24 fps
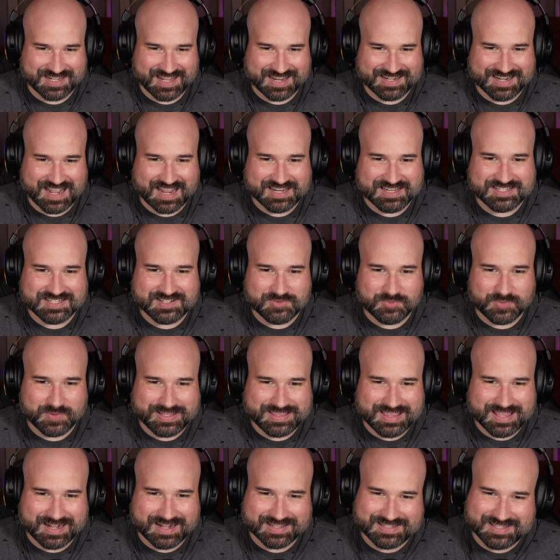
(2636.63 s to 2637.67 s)
I, I didn't read
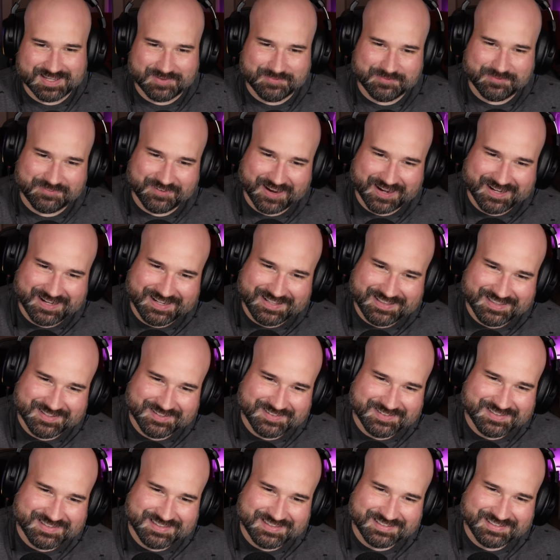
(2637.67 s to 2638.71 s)
that as him fighting
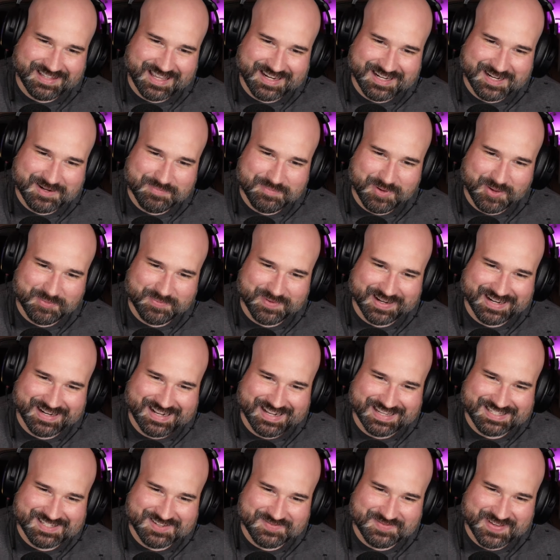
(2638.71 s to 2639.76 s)
the, the lightning bolt, but I
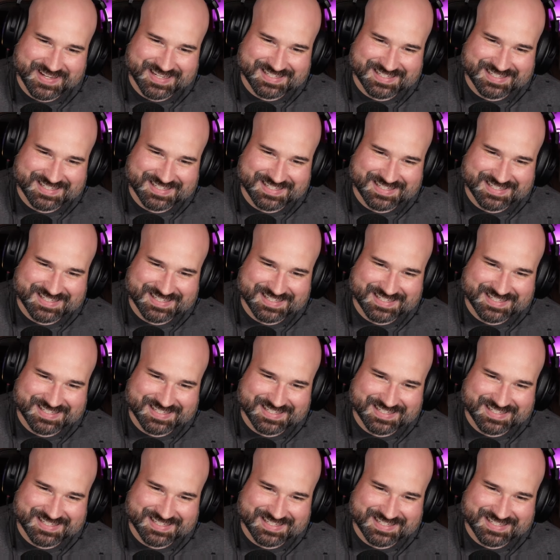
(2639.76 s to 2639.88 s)
guess it makes